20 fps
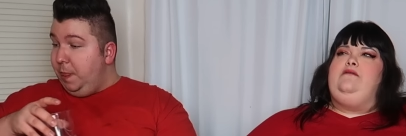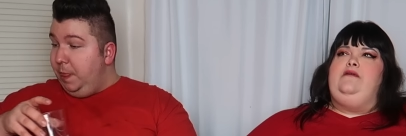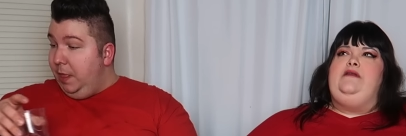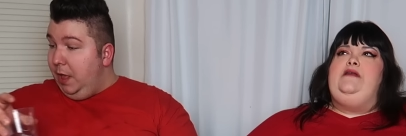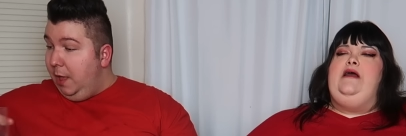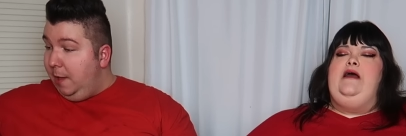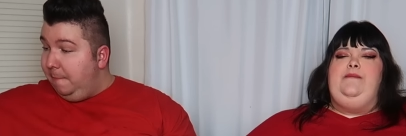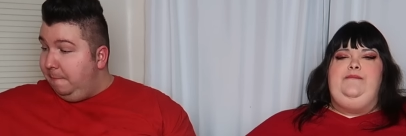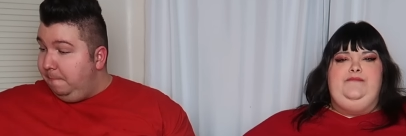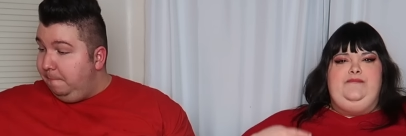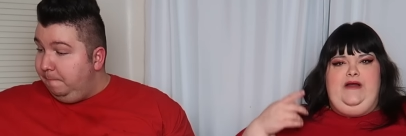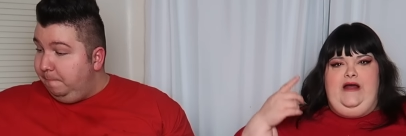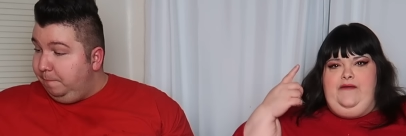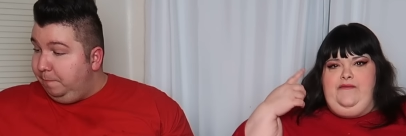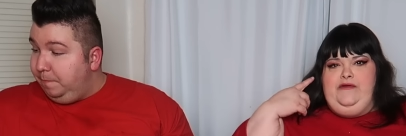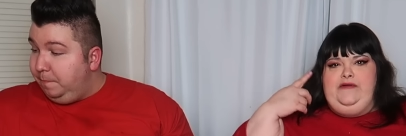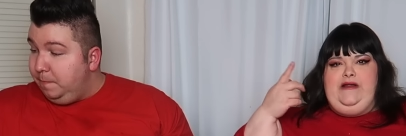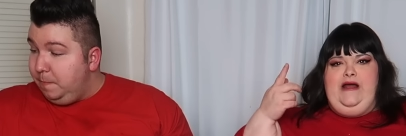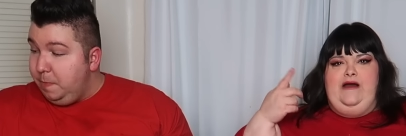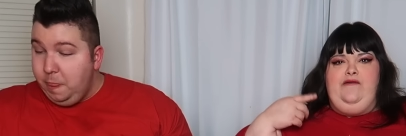Speaker 1: Yeah, I
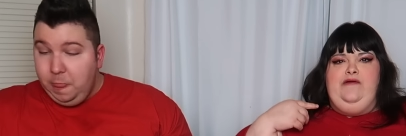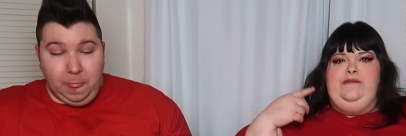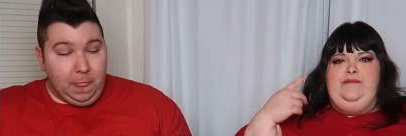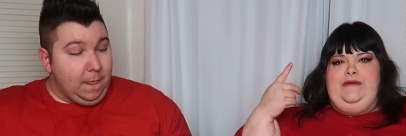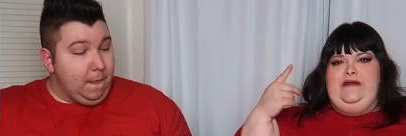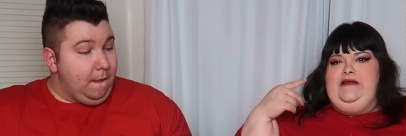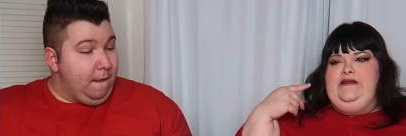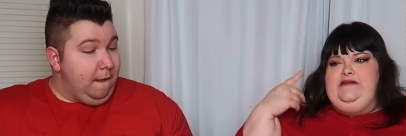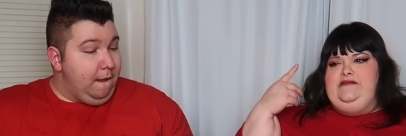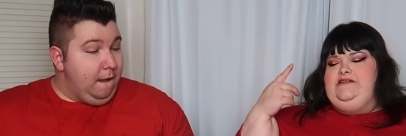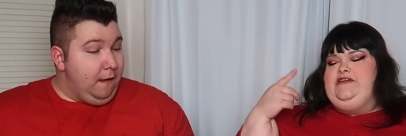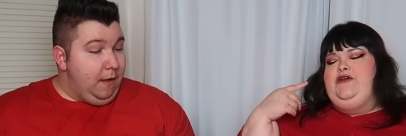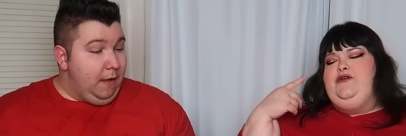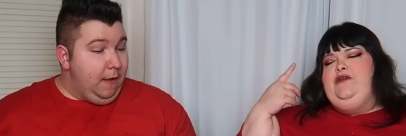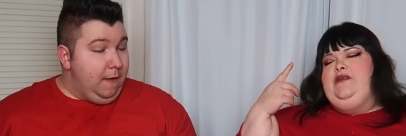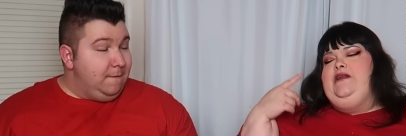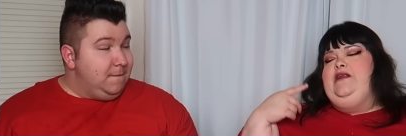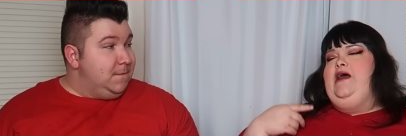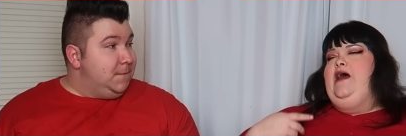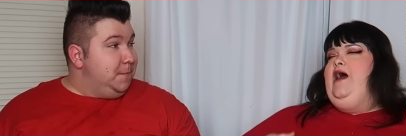would I would be
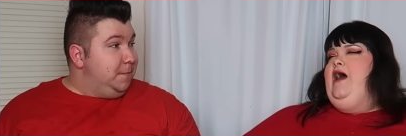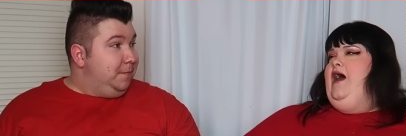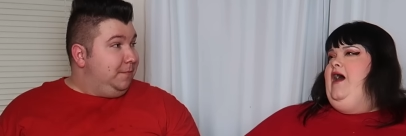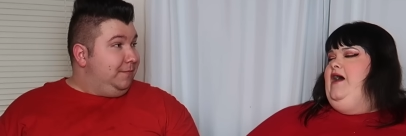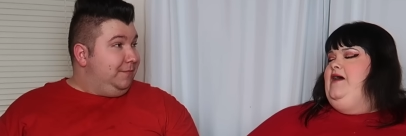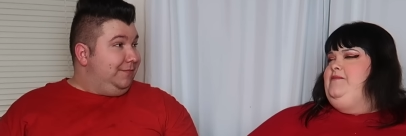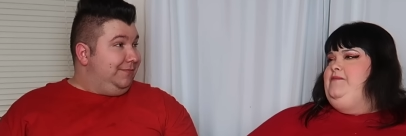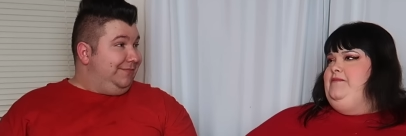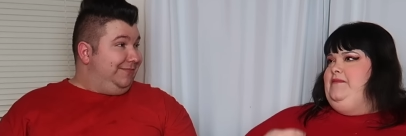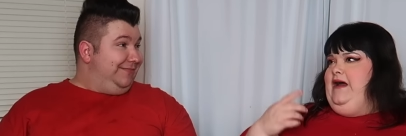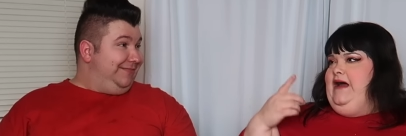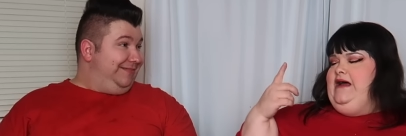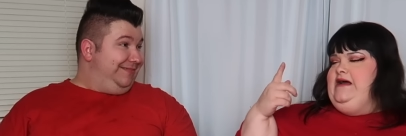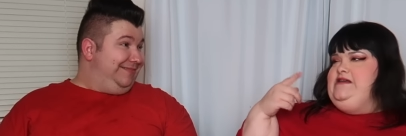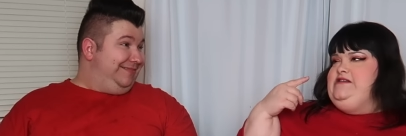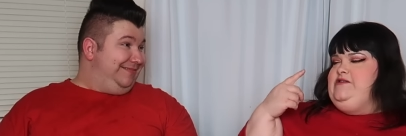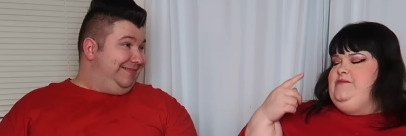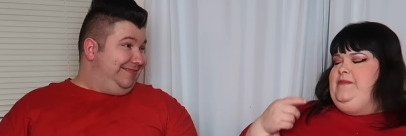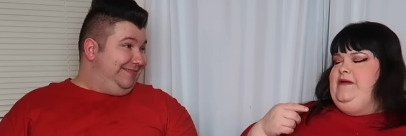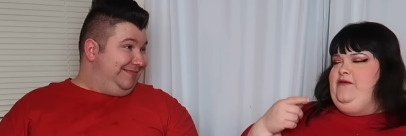tuning in. I'd, my
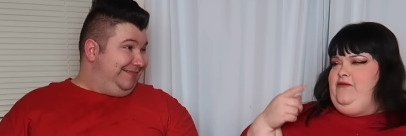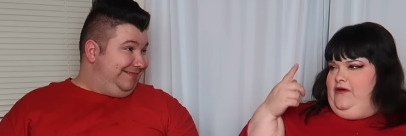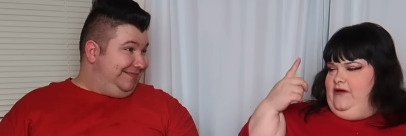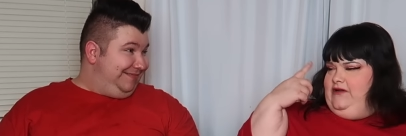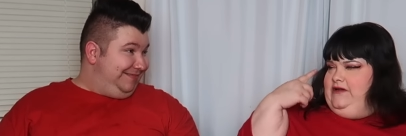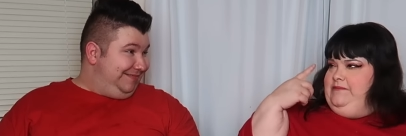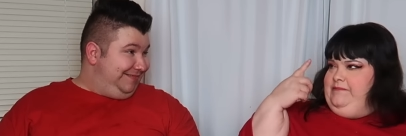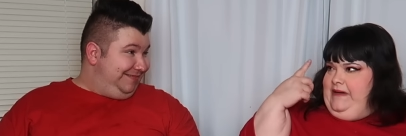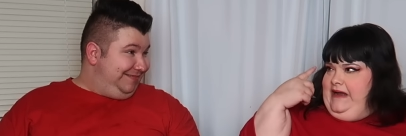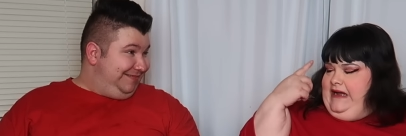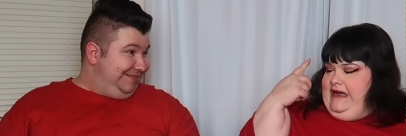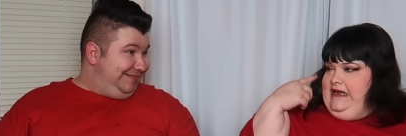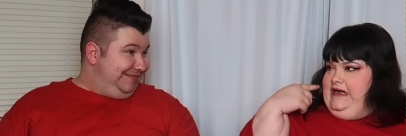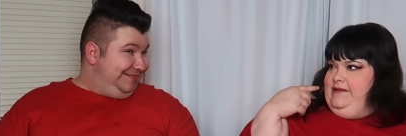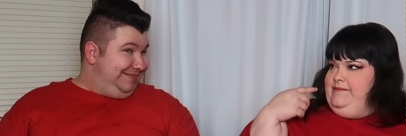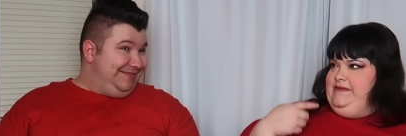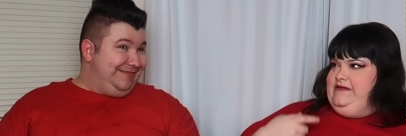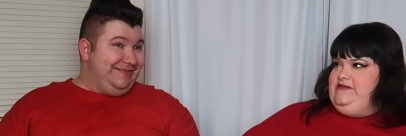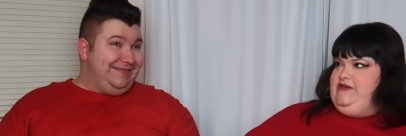eyes would be rolling back and I'd be